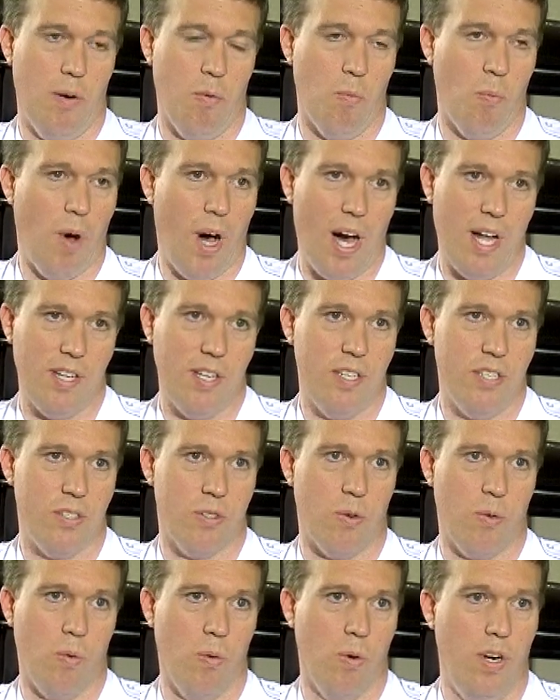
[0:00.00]
Wallace
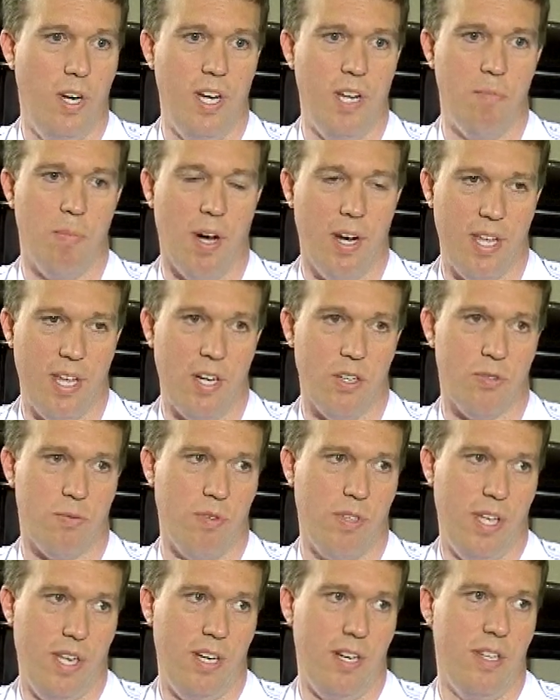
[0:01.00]
or anybody else
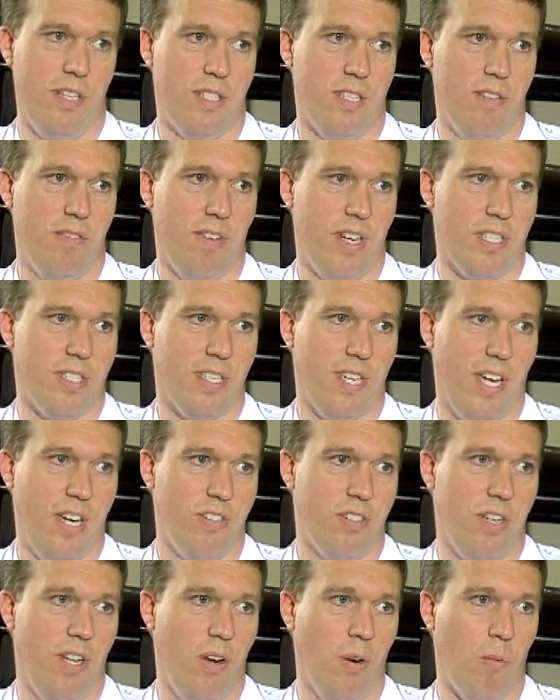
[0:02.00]
related to this
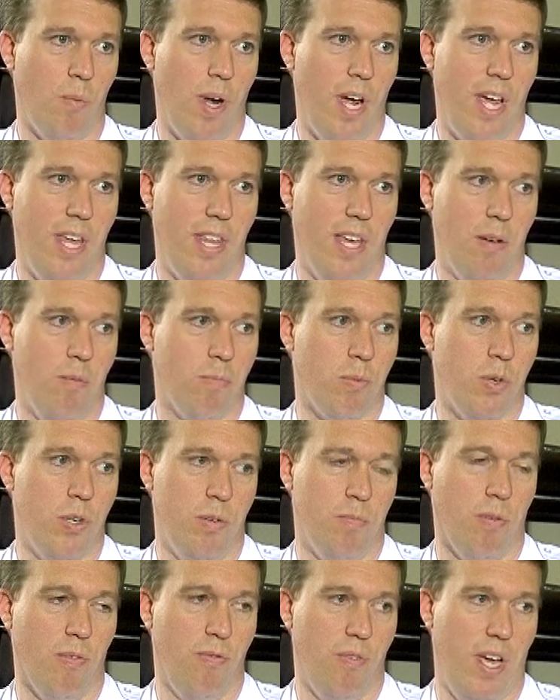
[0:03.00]
investigation in a way that
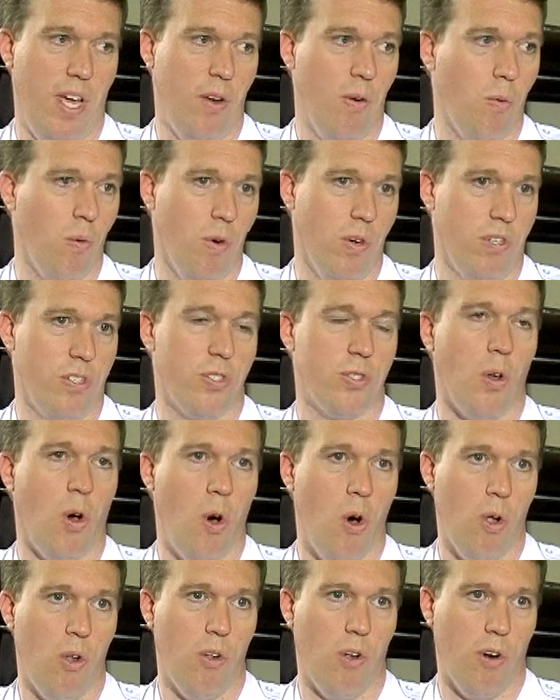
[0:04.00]
could prevent or
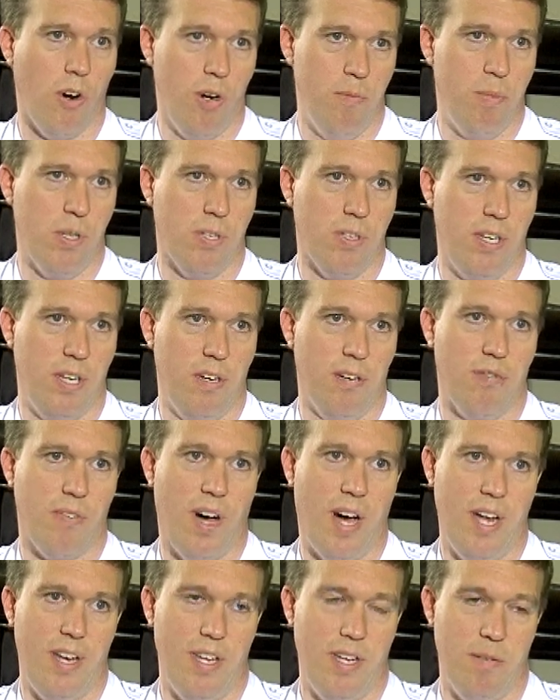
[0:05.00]
stall our ability to
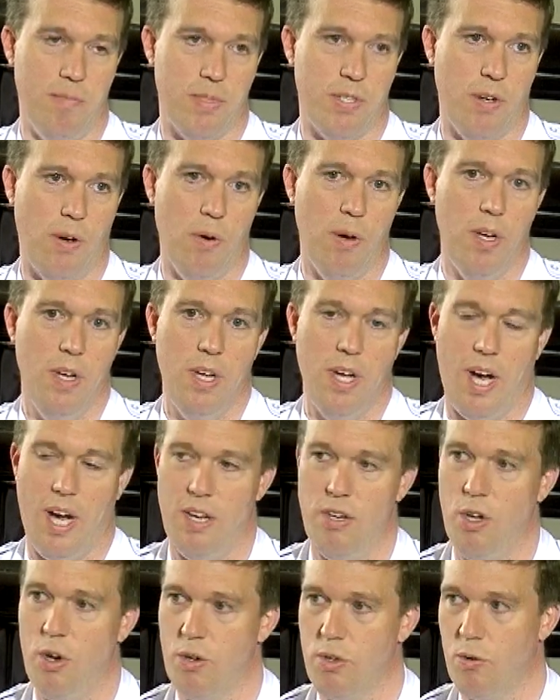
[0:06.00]
find him. So I
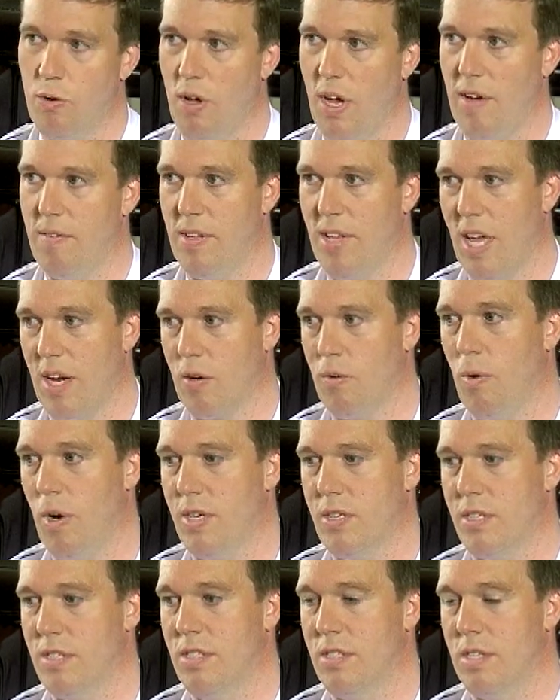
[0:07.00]
know you all have a lot of
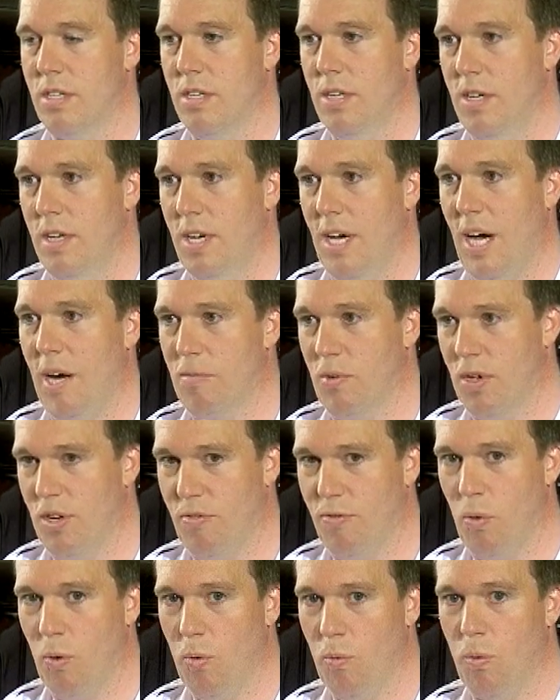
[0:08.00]
questions. I'm going to
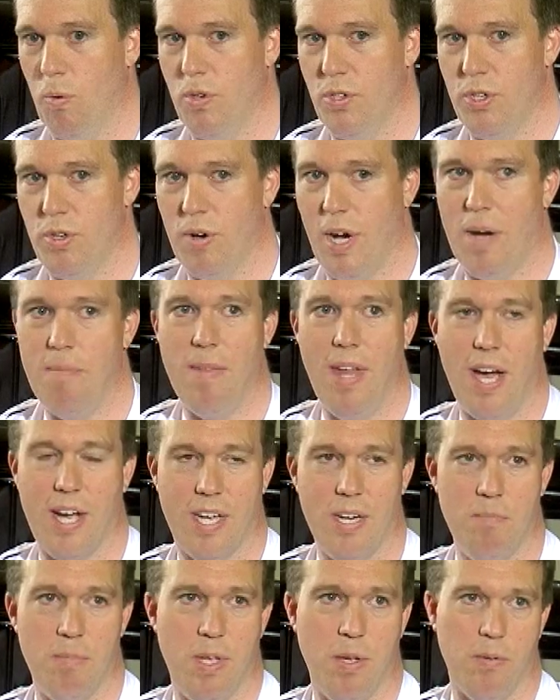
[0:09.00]
forewarn you, I'm not
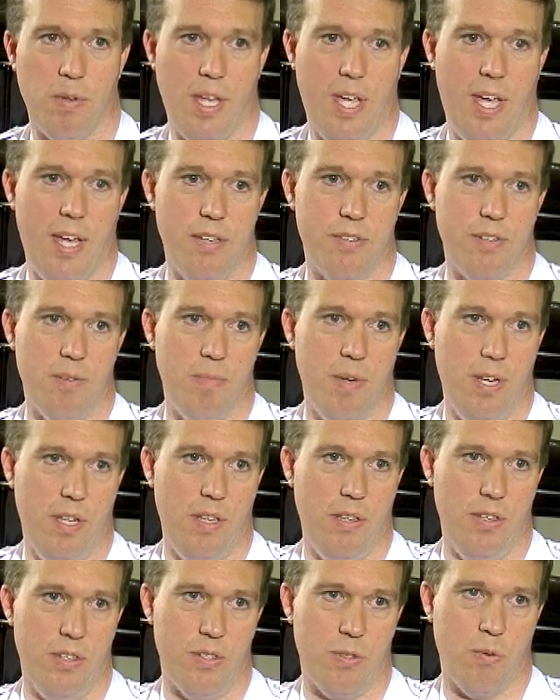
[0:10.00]
going to be able to answer many
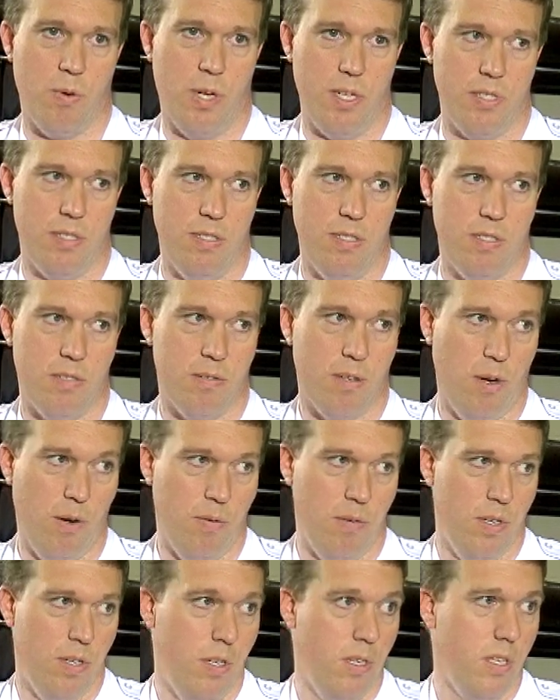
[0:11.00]
of those questions. So
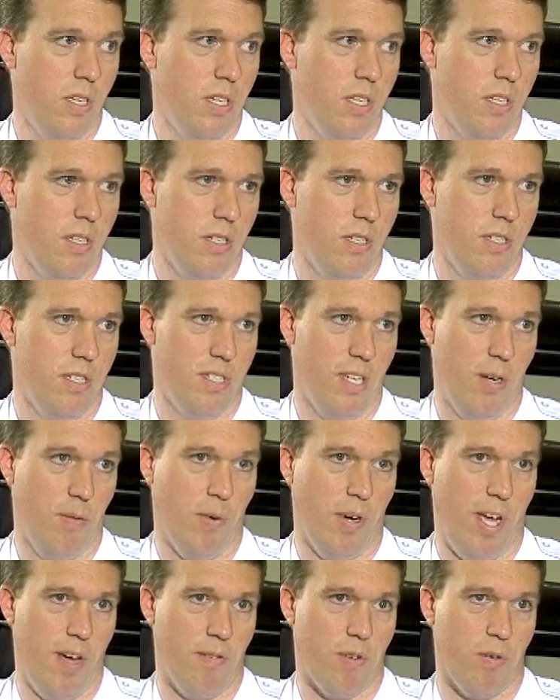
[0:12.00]
does
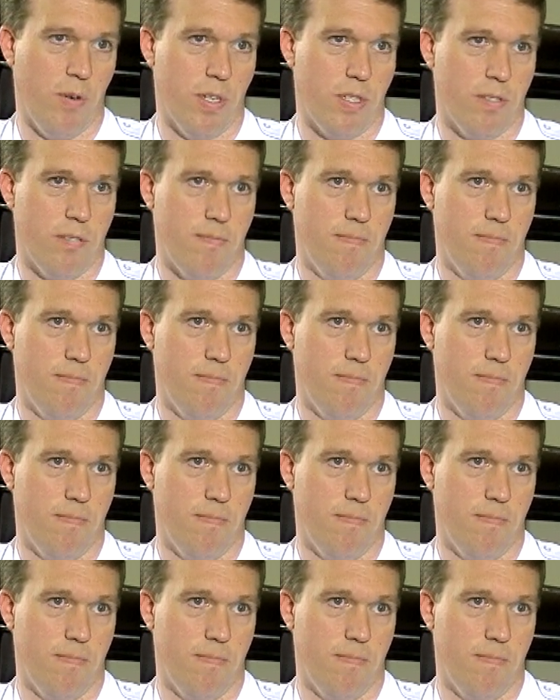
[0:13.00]
anyone have a question?